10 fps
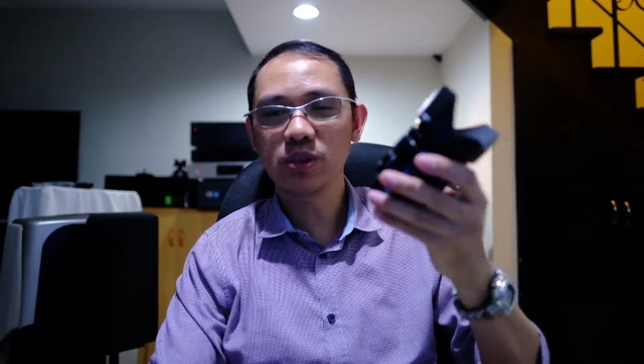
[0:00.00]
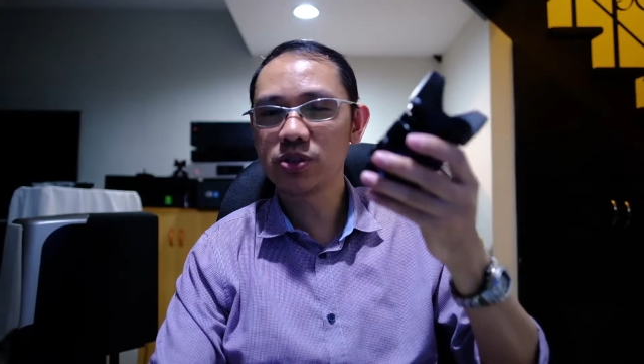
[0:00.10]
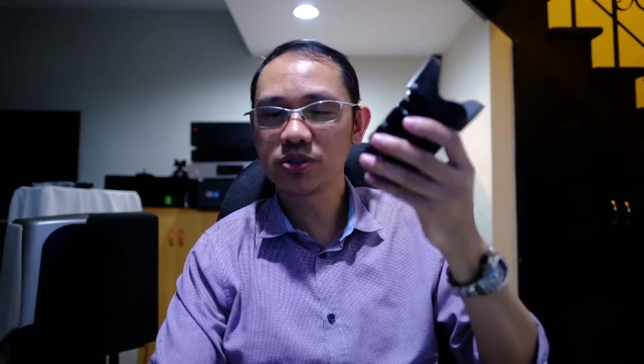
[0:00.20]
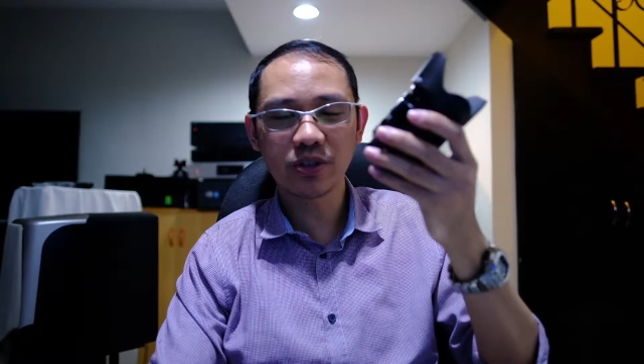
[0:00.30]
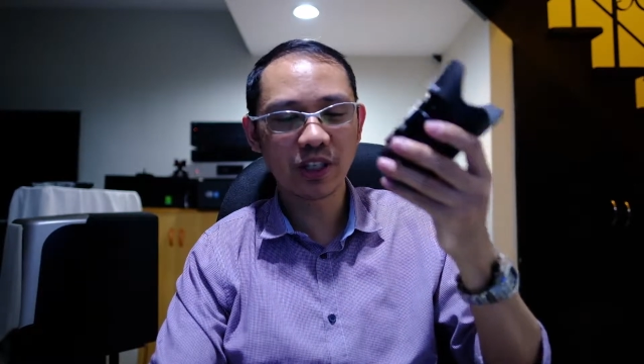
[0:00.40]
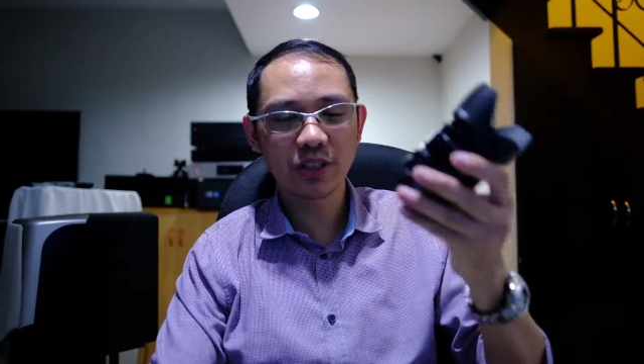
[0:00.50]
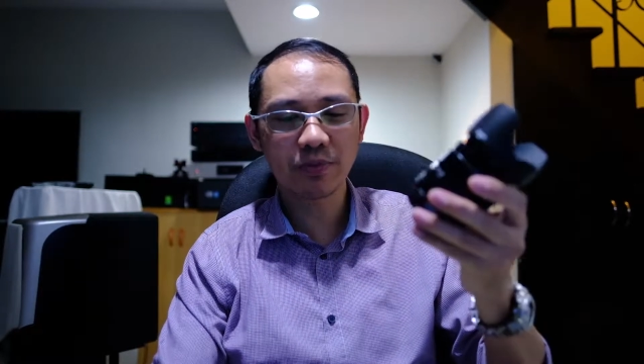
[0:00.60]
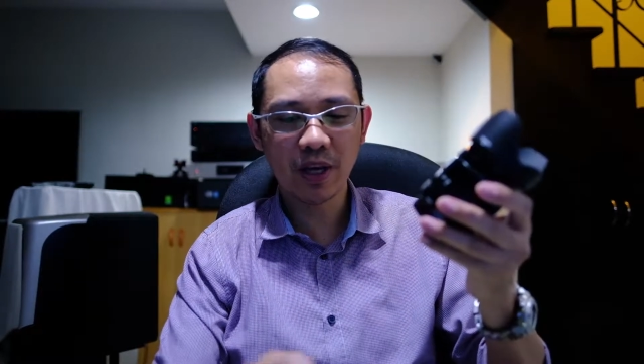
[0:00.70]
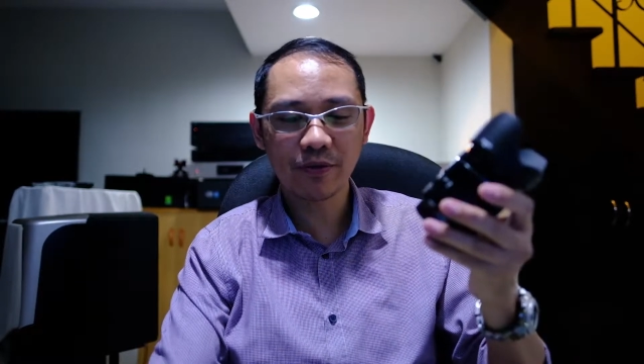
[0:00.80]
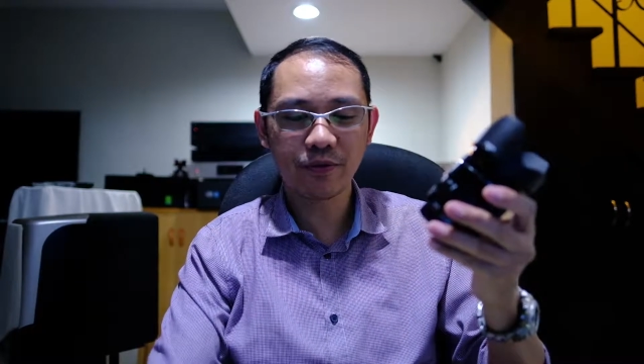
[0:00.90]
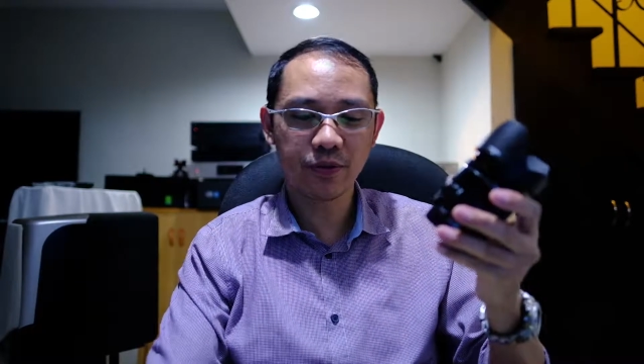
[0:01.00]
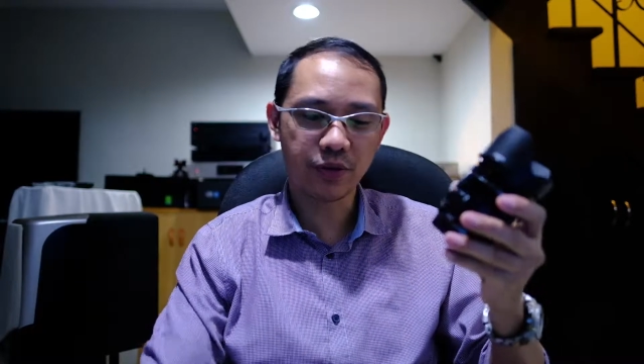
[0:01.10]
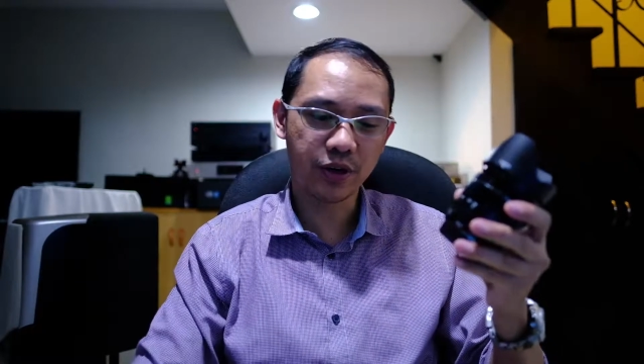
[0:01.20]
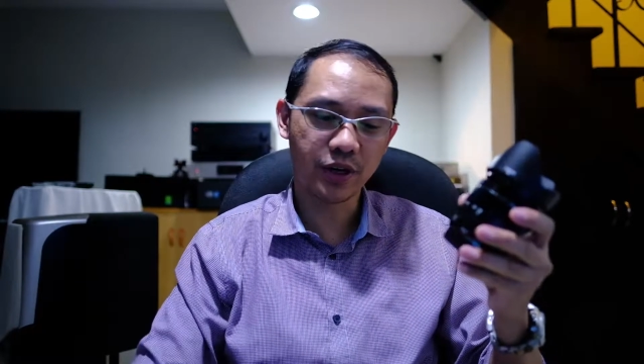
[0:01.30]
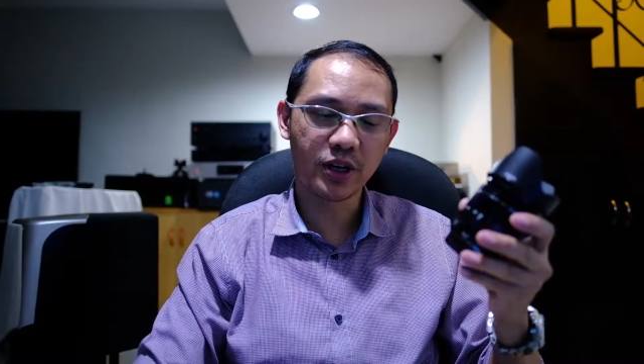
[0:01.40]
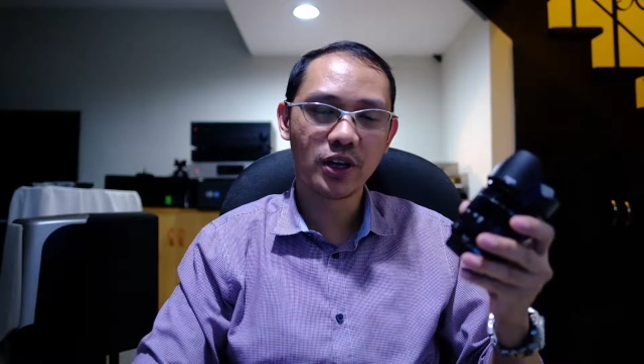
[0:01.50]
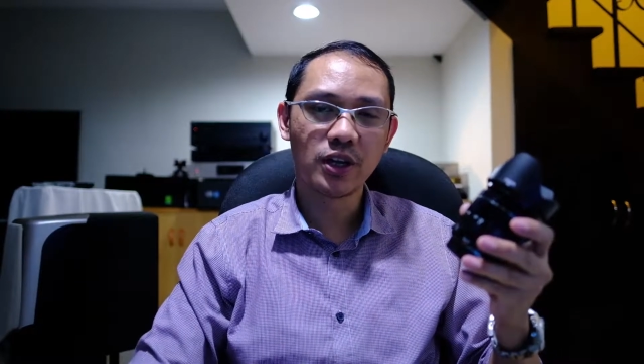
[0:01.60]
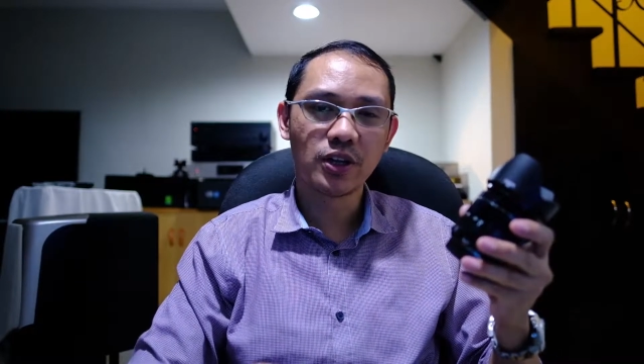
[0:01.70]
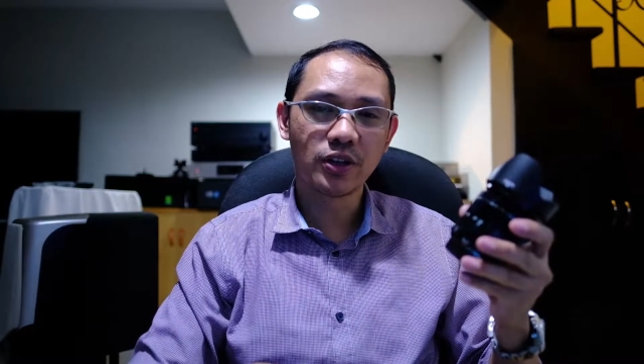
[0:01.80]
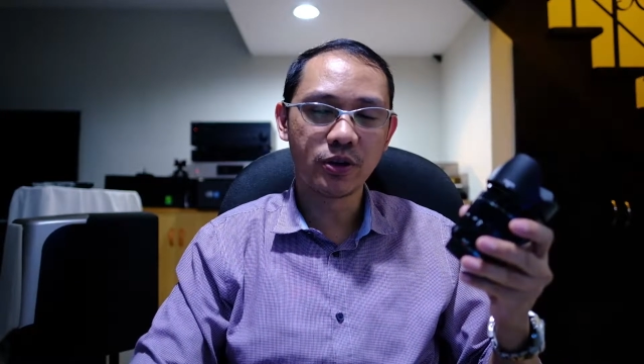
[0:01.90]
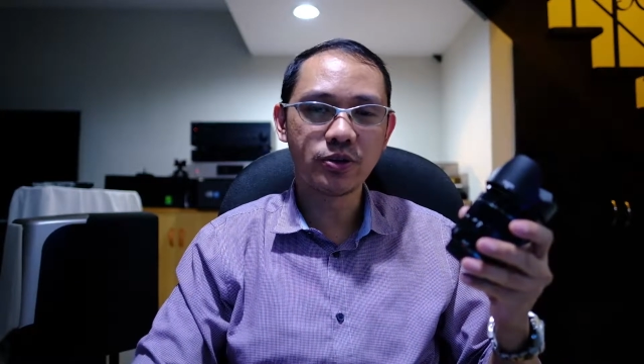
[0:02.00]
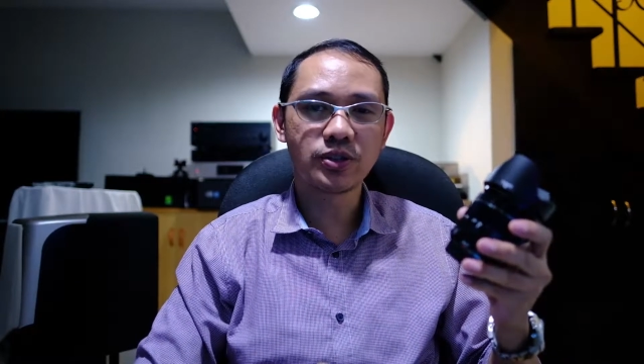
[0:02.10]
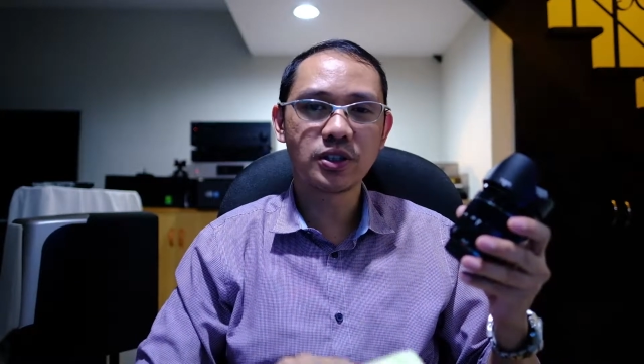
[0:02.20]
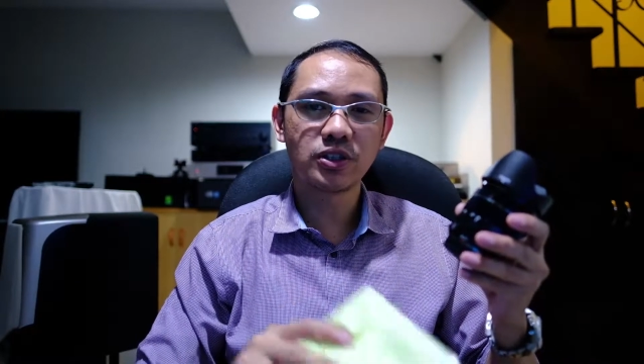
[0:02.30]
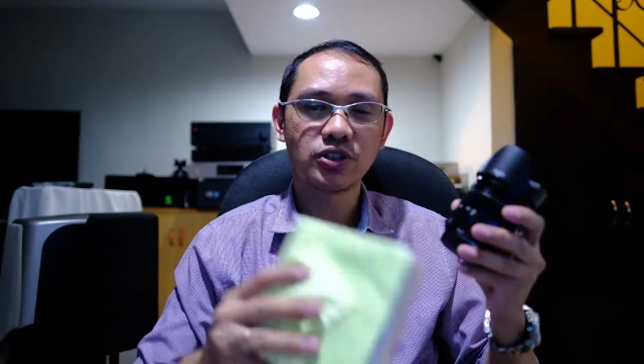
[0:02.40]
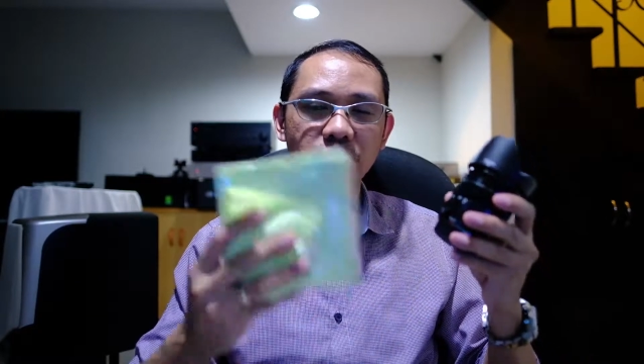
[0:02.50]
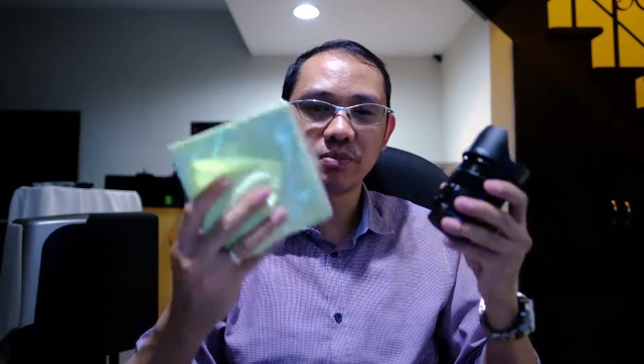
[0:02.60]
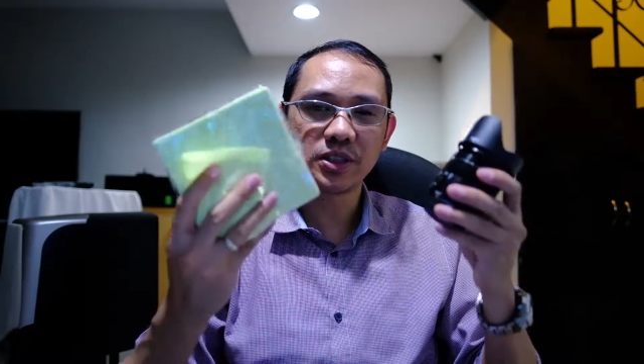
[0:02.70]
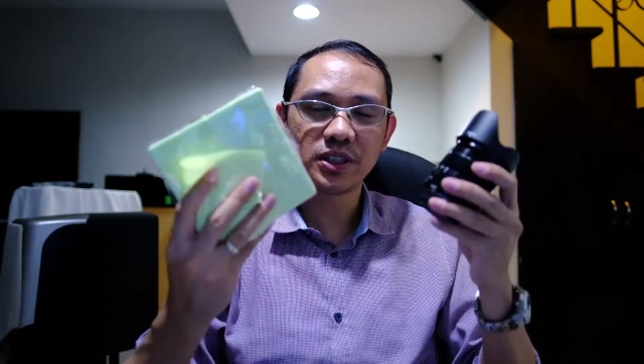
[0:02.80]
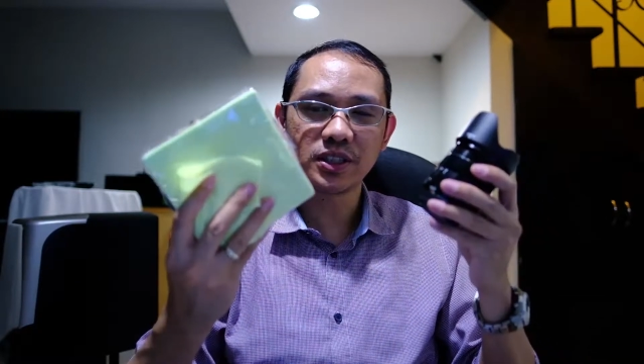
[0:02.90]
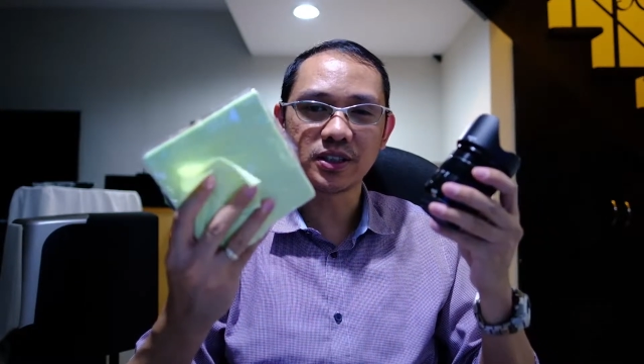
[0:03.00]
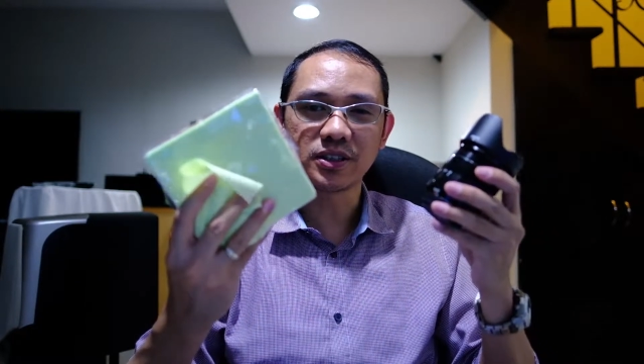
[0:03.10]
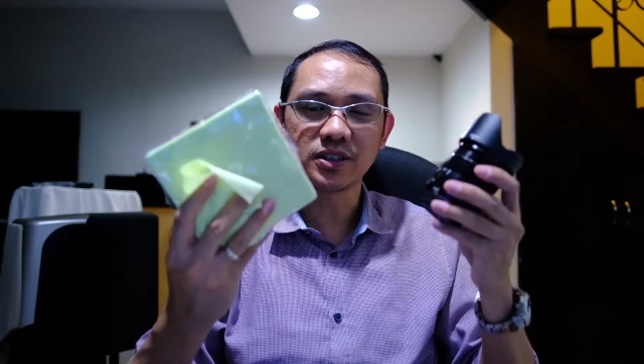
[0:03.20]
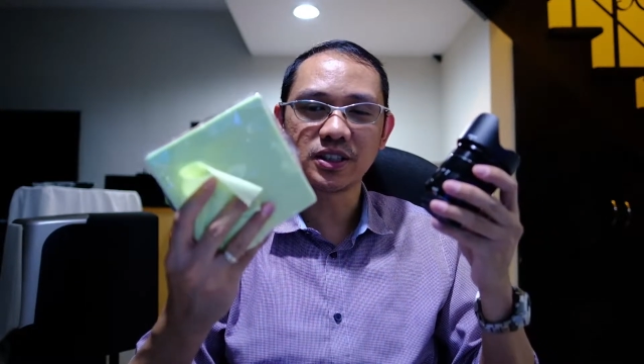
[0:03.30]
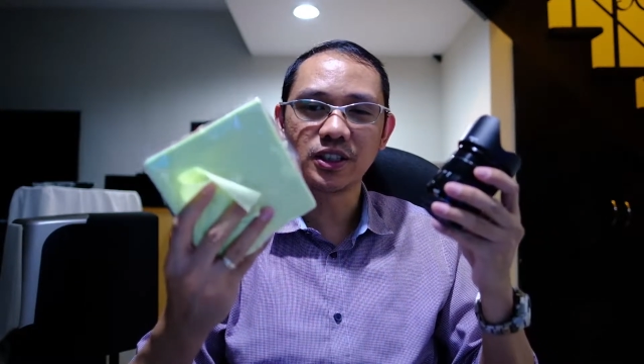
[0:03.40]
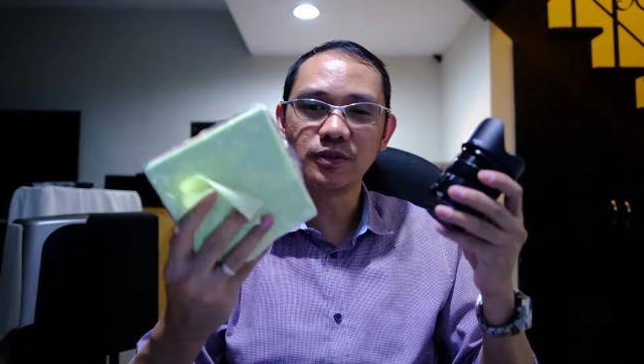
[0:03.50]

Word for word: what you should expect for those uh, cheap materials,